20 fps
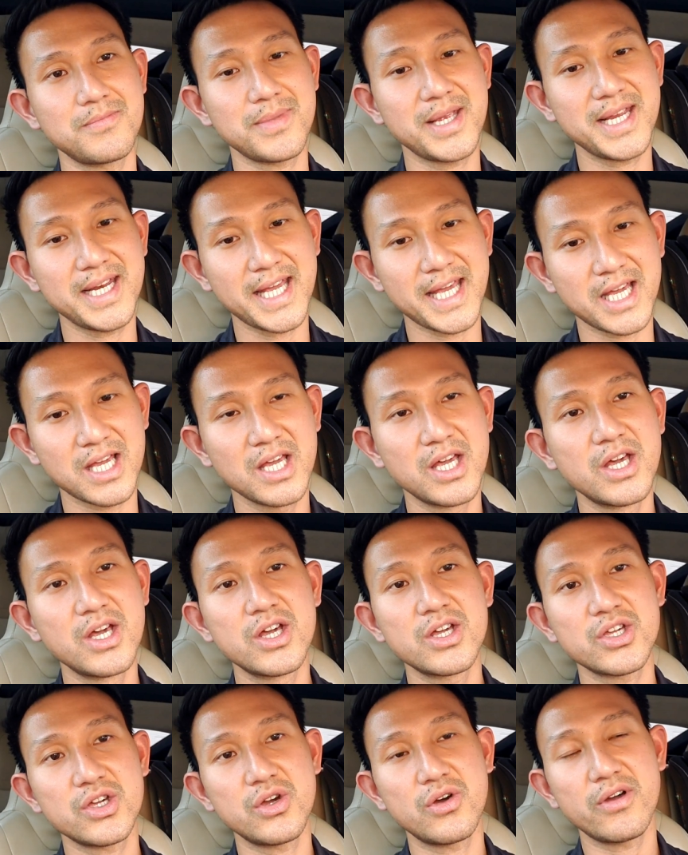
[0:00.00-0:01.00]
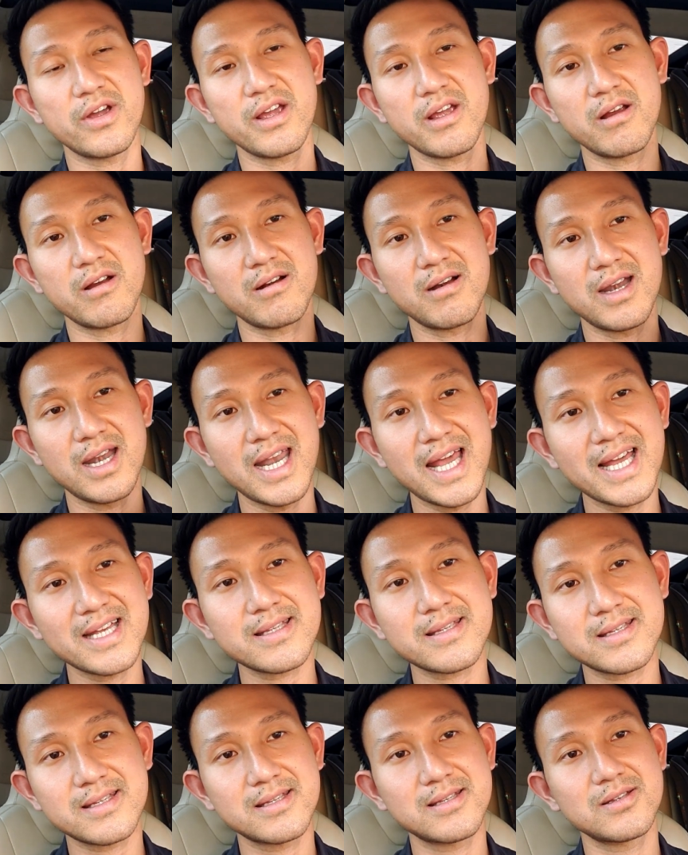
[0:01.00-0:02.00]
Meaning you hear
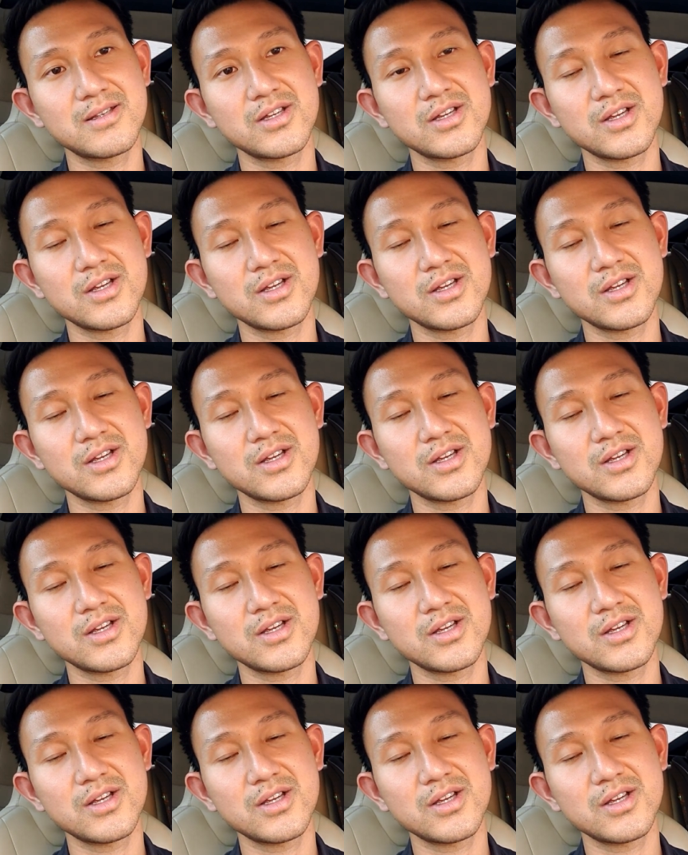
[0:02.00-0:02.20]
less